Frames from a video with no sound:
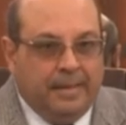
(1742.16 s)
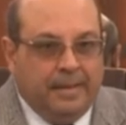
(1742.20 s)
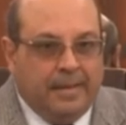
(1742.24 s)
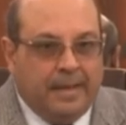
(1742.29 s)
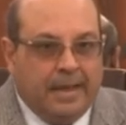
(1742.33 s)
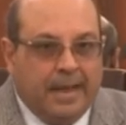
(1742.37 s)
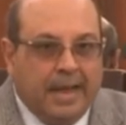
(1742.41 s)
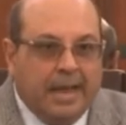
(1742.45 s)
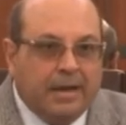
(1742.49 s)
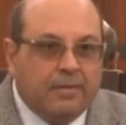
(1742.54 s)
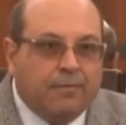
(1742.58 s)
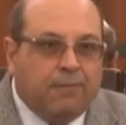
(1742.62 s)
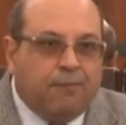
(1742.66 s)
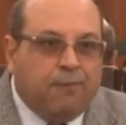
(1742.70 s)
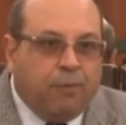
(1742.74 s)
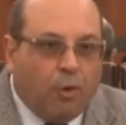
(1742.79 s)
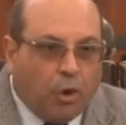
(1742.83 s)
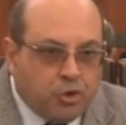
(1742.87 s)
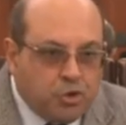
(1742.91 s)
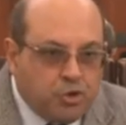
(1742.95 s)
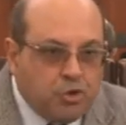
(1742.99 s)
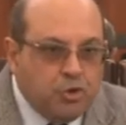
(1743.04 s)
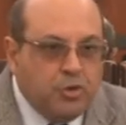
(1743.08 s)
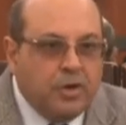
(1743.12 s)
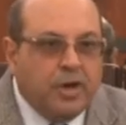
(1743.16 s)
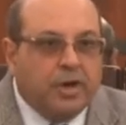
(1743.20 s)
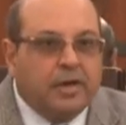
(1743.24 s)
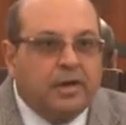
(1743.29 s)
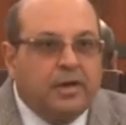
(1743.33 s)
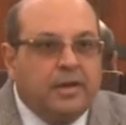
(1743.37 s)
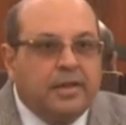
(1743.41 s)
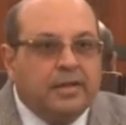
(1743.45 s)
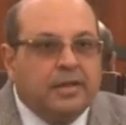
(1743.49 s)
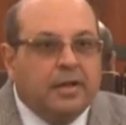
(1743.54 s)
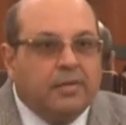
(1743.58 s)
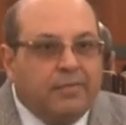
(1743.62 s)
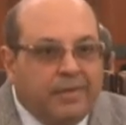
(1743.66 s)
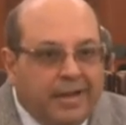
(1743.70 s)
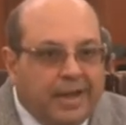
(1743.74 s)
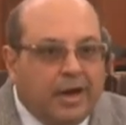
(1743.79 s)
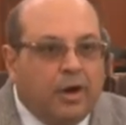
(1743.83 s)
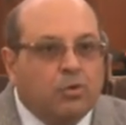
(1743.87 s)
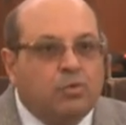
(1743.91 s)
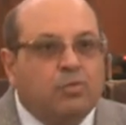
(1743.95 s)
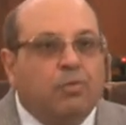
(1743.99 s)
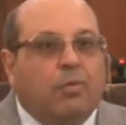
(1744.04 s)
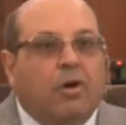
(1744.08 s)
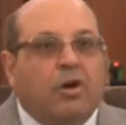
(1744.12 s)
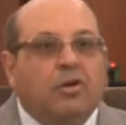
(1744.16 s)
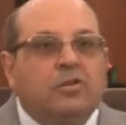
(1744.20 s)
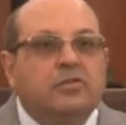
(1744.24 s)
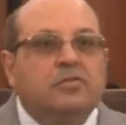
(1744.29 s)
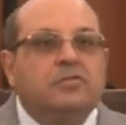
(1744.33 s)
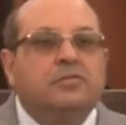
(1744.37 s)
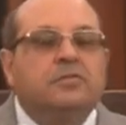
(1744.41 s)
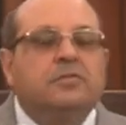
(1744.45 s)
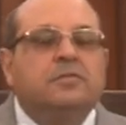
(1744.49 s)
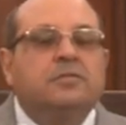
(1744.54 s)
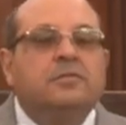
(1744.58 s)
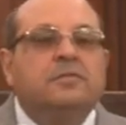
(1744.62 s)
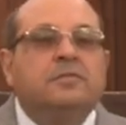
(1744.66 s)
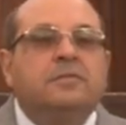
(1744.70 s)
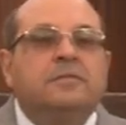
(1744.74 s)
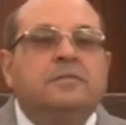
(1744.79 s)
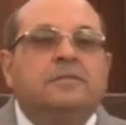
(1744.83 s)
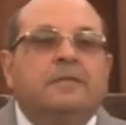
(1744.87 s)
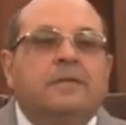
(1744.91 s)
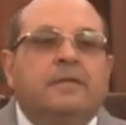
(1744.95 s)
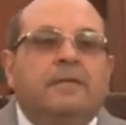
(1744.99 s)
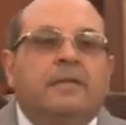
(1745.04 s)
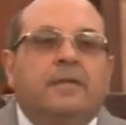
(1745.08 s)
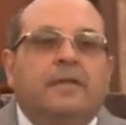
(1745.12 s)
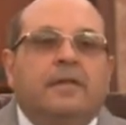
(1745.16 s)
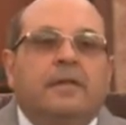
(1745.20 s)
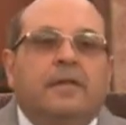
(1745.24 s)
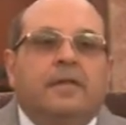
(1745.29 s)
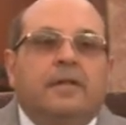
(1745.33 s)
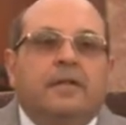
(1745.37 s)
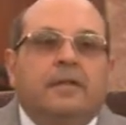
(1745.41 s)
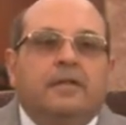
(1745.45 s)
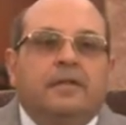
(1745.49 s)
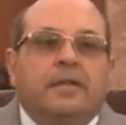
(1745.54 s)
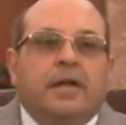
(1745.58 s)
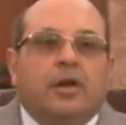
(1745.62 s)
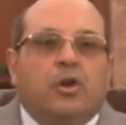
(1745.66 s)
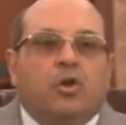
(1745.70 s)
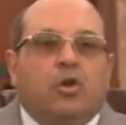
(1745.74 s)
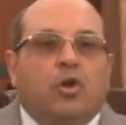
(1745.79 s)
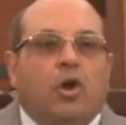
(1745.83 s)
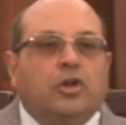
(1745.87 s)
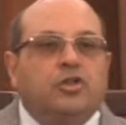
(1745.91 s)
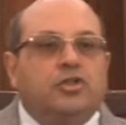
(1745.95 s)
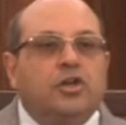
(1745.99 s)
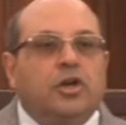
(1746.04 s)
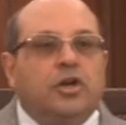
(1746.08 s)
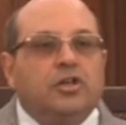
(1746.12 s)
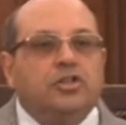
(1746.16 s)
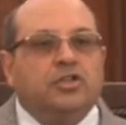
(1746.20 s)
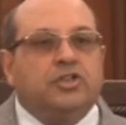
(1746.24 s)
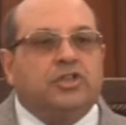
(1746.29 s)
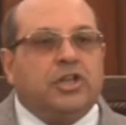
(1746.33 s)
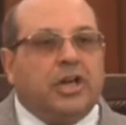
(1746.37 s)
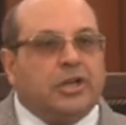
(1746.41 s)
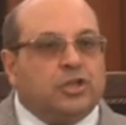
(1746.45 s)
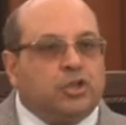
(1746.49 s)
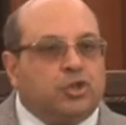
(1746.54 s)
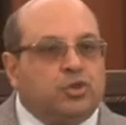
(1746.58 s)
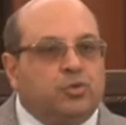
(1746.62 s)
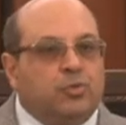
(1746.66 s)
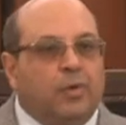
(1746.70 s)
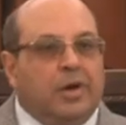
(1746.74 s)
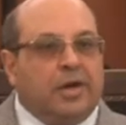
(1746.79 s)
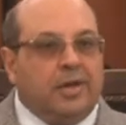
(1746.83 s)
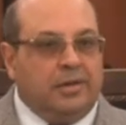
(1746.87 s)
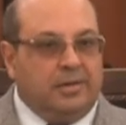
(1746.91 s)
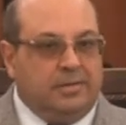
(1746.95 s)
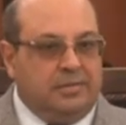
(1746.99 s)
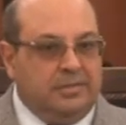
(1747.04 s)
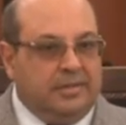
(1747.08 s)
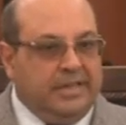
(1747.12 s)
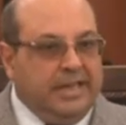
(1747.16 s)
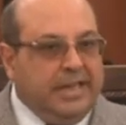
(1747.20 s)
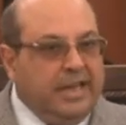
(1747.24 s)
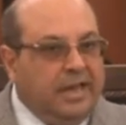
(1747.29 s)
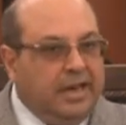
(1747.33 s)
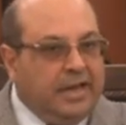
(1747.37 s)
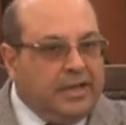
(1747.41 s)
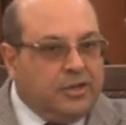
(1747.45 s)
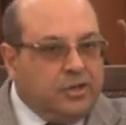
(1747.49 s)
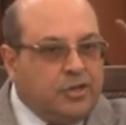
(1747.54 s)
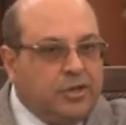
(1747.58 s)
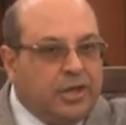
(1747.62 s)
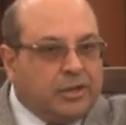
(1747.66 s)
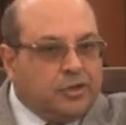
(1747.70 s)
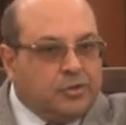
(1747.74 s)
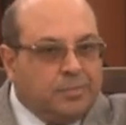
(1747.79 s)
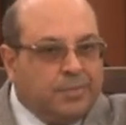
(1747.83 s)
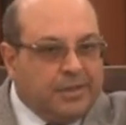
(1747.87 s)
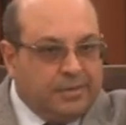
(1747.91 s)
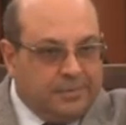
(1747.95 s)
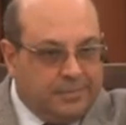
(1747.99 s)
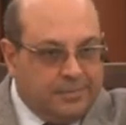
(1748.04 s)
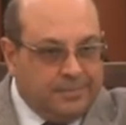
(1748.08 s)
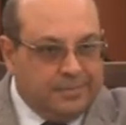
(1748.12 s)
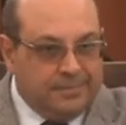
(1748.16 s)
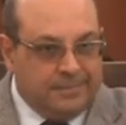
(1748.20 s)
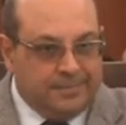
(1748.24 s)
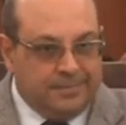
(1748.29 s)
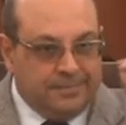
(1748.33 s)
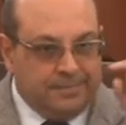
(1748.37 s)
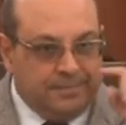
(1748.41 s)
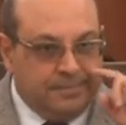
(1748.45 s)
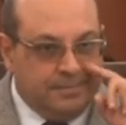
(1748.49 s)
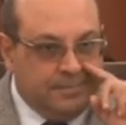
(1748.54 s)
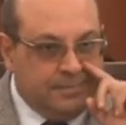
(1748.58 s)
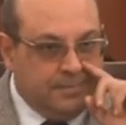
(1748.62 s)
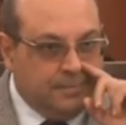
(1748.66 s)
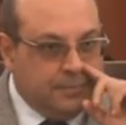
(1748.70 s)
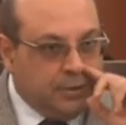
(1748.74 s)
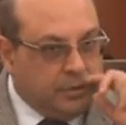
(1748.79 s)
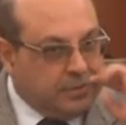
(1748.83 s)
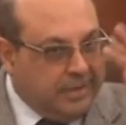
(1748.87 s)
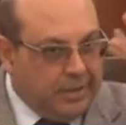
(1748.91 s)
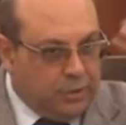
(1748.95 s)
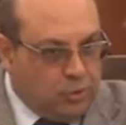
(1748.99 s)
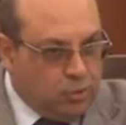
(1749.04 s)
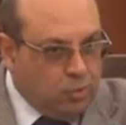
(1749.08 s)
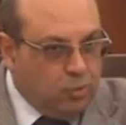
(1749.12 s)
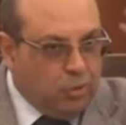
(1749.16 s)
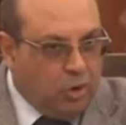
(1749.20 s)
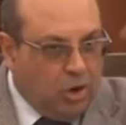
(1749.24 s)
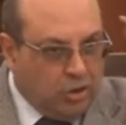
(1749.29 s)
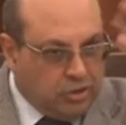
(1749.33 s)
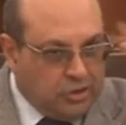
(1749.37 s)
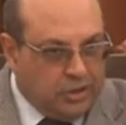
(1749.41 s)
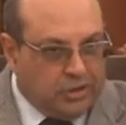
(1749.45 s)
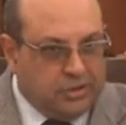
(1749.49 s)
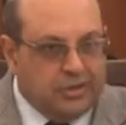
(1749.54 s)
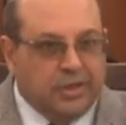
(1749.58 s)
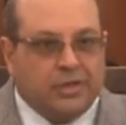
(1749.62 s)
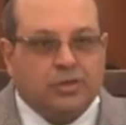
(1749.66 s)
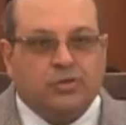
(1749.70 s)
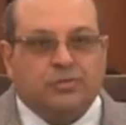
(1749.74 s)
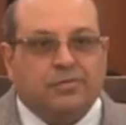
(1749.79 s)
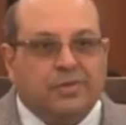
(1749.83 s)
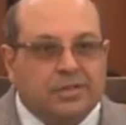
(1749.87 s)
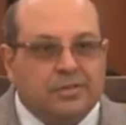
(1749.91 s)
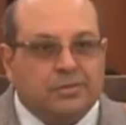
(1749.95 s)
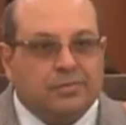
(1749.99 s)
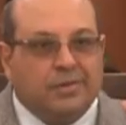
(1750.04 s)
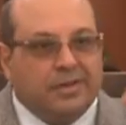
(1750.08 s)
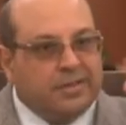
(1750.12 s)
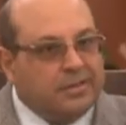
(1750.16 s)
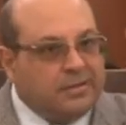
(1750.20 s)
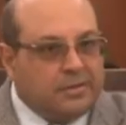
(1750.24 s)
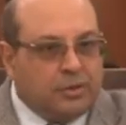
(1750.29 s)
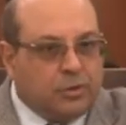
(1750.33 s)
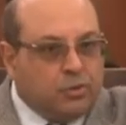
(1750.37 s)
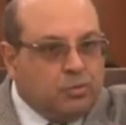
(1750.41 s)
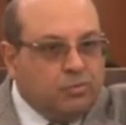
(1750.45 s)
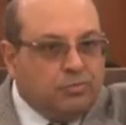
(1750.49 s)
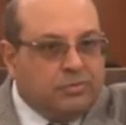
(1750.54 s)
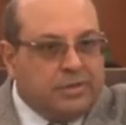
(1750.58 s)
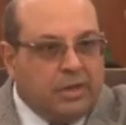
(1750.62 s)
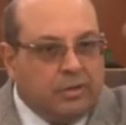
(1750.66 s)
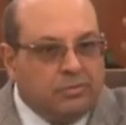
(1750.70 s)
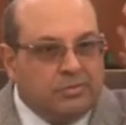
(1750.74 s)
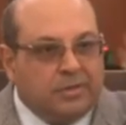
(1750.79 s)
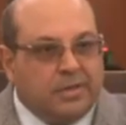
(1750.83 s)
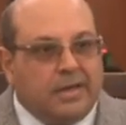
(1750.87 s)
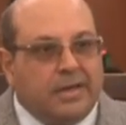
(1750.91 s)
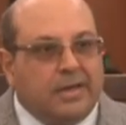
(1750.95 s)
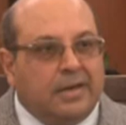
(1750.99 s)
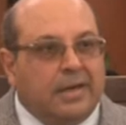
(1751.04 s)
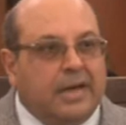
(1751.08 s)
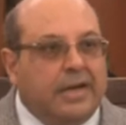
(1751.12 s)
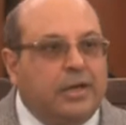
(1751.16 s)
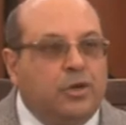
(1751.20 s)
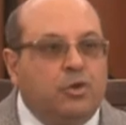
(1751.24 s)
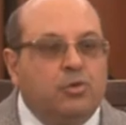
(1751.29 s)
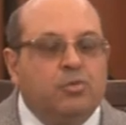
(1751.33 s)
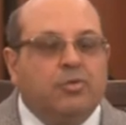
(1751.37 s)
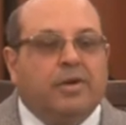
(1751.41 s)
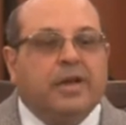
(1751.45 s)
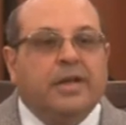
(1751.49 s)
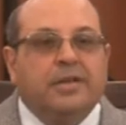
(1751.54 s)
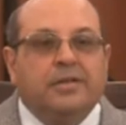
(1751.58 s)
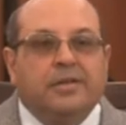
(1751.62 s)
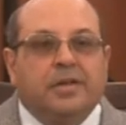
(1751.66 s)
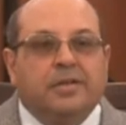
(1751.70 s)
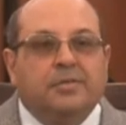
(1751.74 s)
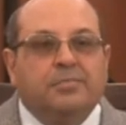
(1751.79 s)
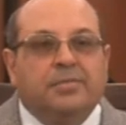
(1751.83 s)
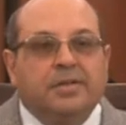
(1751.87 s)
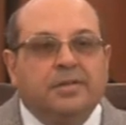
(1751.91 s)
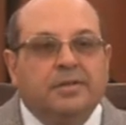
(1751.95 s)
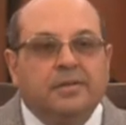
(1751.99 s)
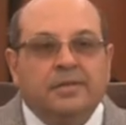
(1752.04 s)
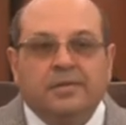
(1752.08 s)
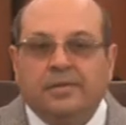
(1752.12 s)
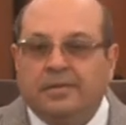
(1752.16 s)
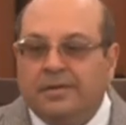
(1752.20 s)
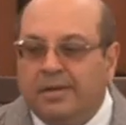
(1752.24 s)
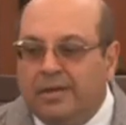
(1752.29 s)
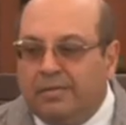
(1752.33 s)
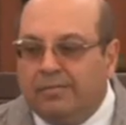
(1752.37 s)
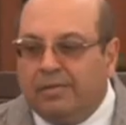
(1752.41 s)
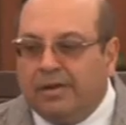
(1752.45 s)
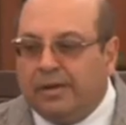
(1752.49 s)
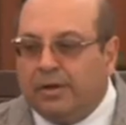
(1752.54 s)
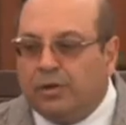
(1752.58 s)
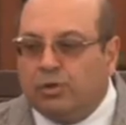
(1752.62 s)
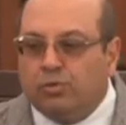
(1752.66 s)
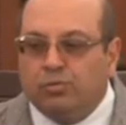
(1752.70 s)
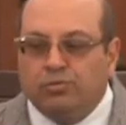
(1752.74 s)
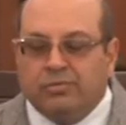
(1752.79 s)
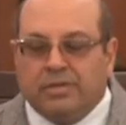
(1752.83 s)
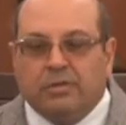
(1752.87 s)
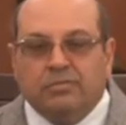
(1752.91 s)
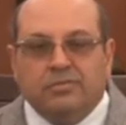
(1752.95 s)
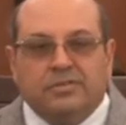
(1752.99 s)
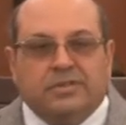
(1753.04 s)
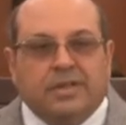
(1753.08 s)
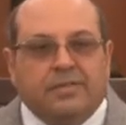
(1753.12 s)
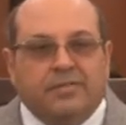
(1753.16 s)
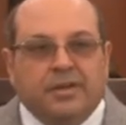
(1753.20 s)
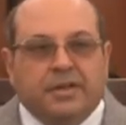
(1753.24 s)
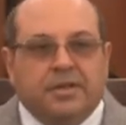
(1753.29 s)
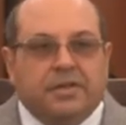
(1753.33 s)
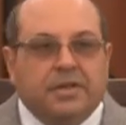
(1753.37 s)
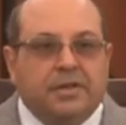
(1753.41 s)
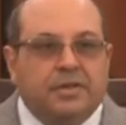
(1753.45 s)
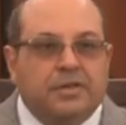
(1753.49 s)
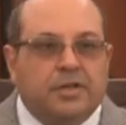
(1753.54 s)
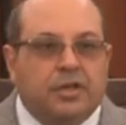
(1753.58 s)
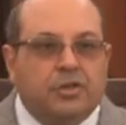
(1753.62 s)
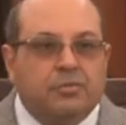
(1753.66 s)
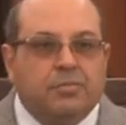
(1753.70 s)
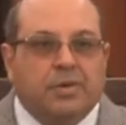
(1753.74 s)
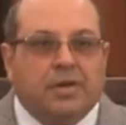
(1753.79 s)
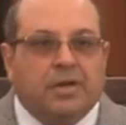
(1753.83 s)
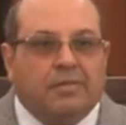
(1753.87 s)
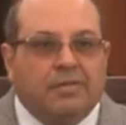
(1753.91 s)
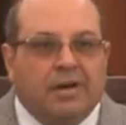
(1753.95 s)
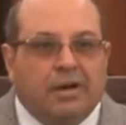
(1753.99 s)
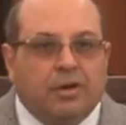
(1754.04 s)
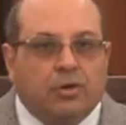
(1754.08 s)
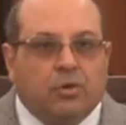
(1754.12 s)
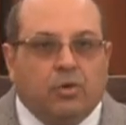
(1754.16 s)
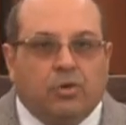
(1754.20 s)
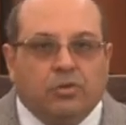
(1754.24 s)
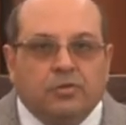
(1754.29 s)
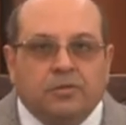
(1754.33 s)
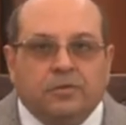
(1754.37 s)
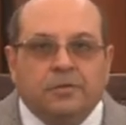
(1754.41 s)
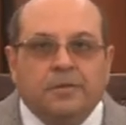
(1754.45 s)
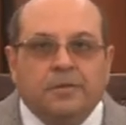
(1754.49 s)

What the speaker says: And fortunately the way out was that Roger Shashwa, the English judgment, because there are 2 Roger Shashwas, one is the 2009 UK judgment and one a 2017 judgment of our courts.